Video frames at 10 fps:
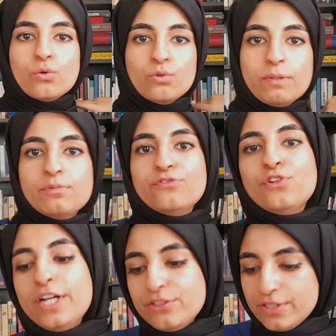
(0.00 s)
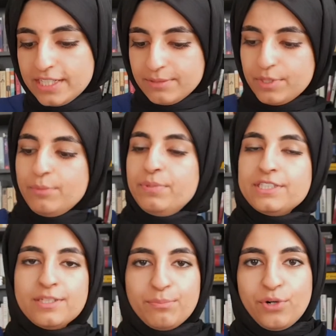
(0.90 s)
Ooh, but before I do that, I'm going to
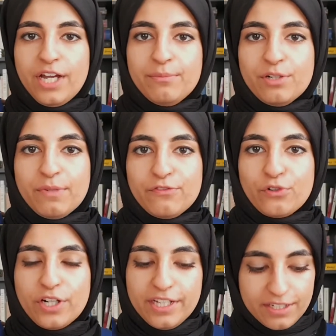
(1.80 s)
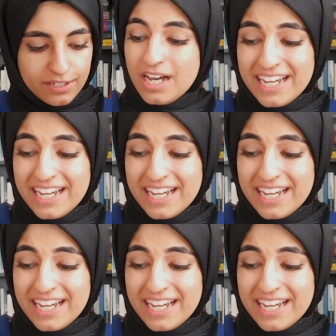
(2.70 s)
put some primer on my forehead.